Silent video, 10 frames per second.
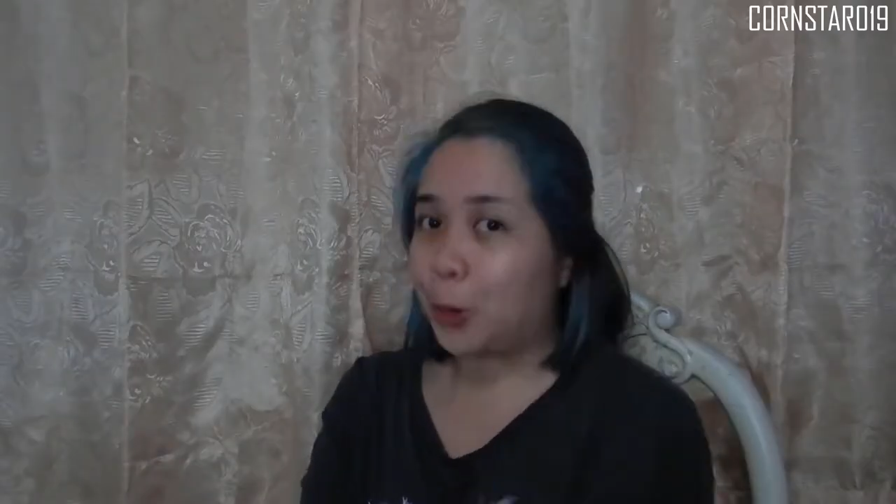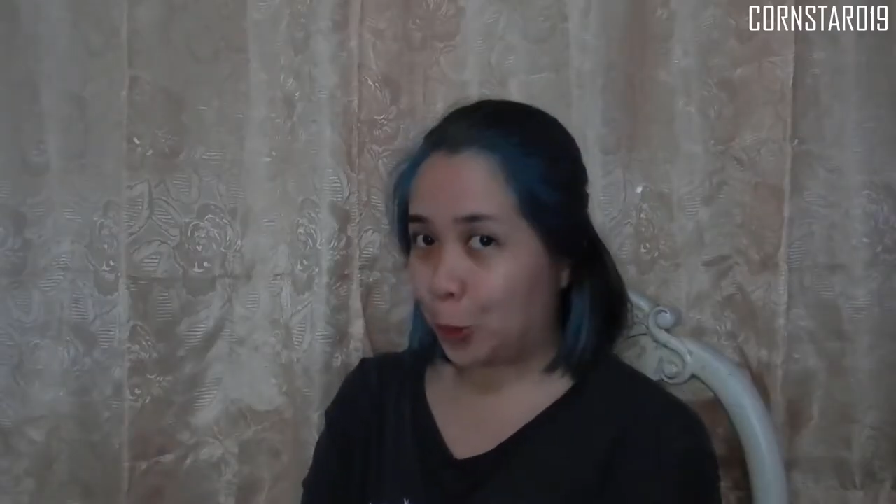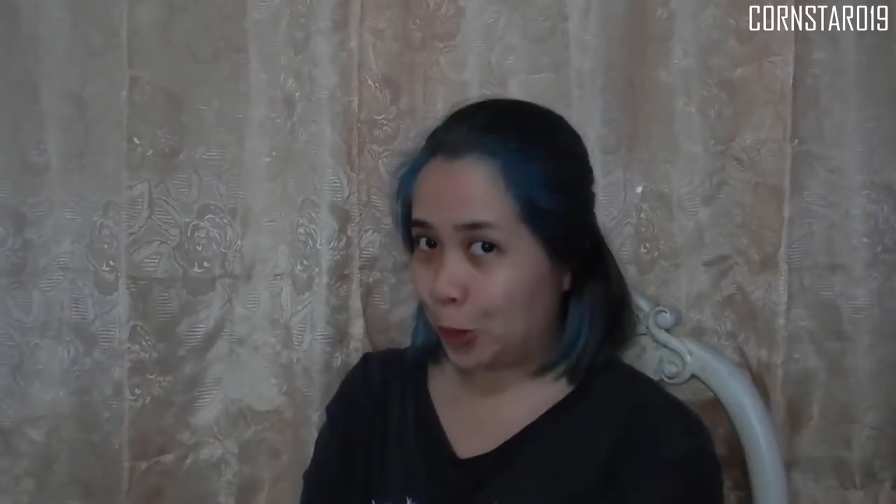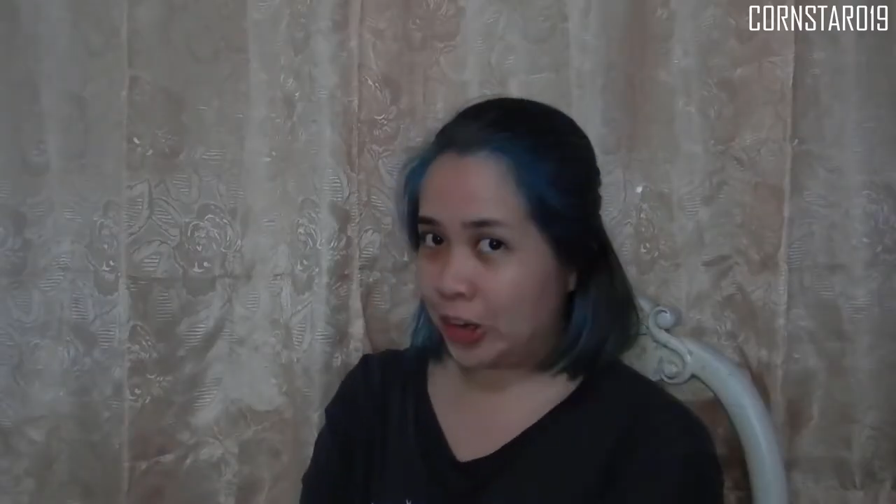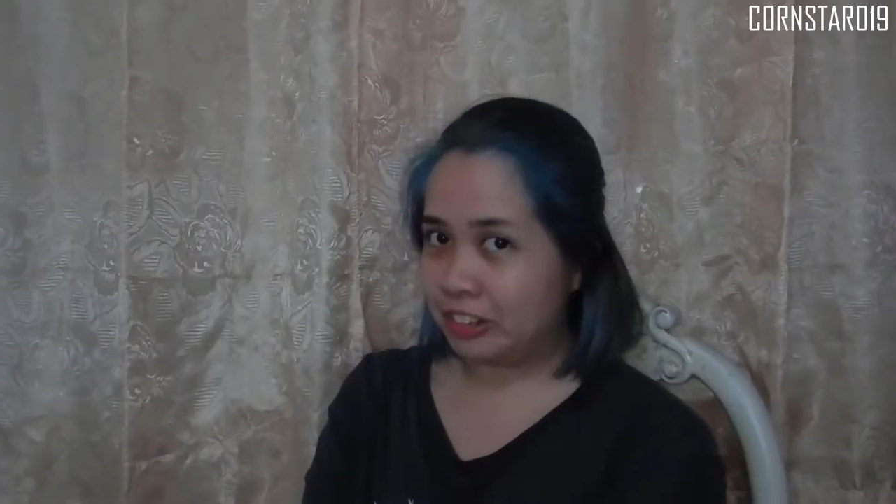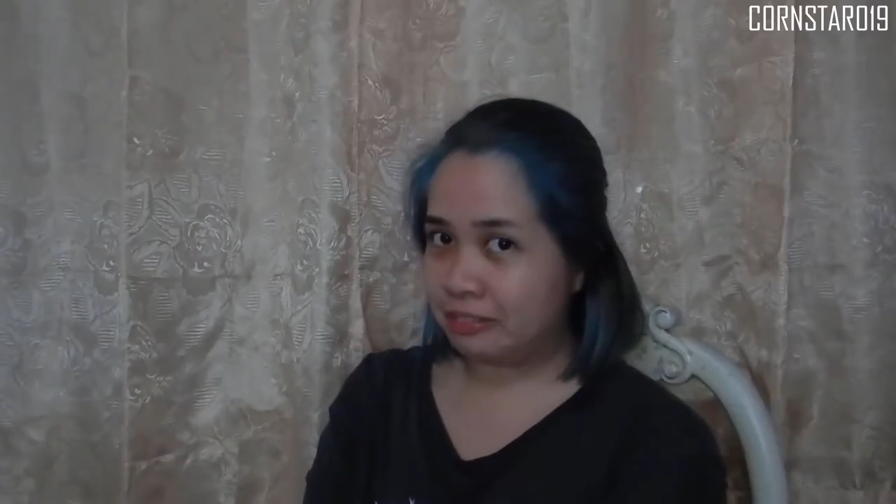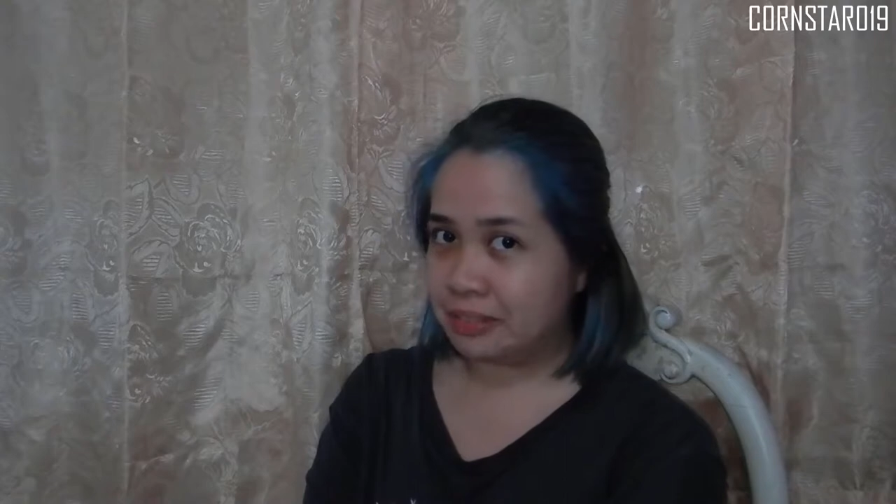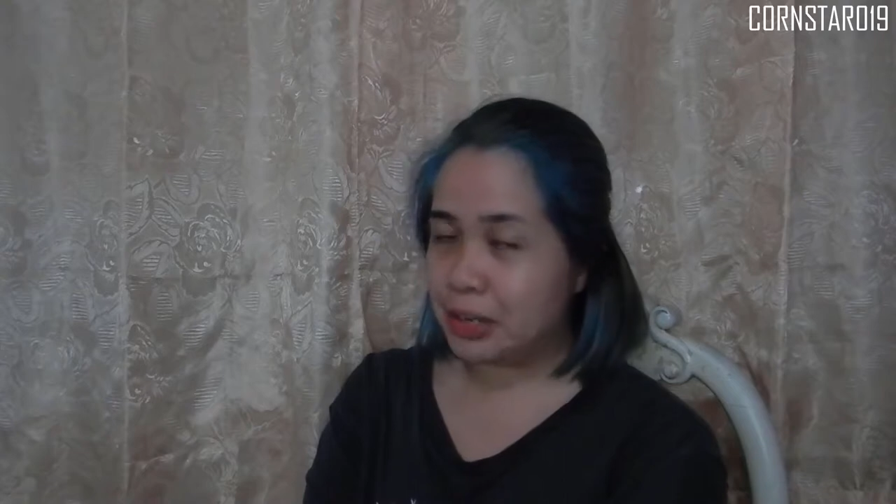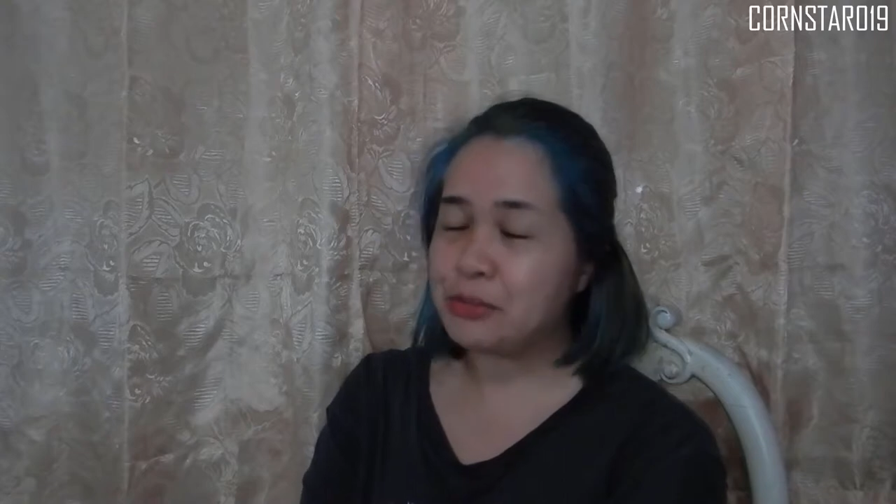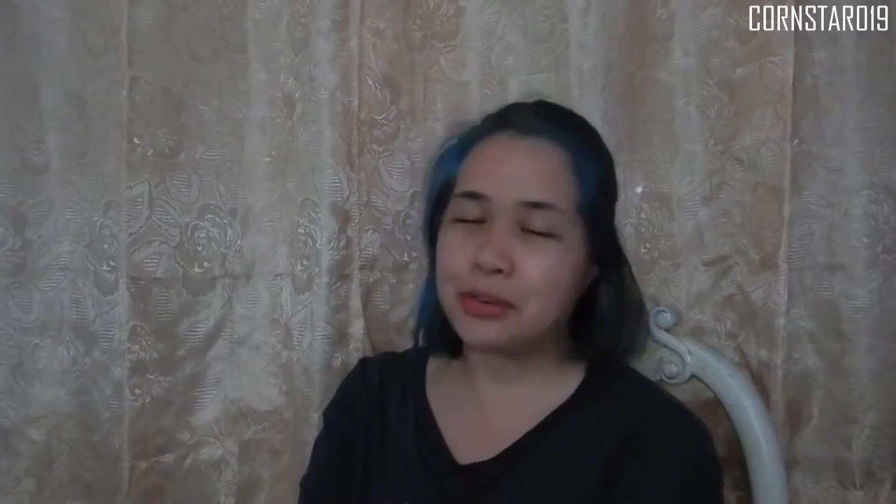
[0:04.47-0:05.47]
Corn
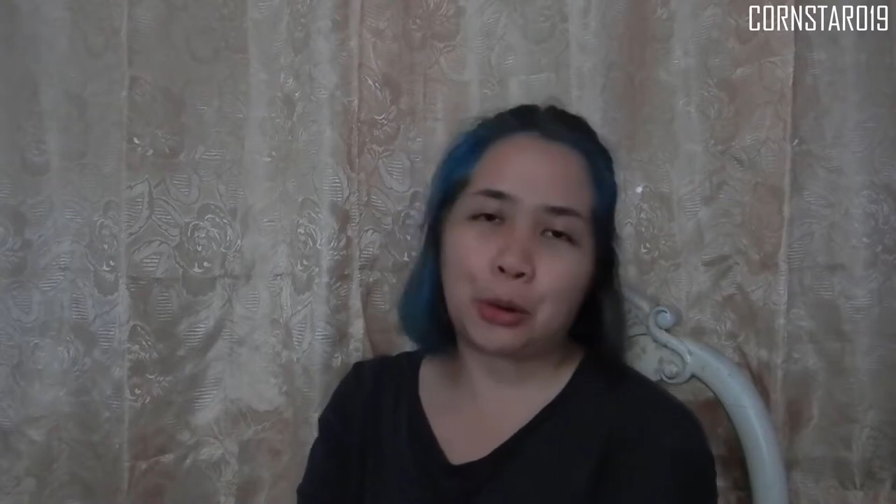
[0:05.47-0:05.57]
of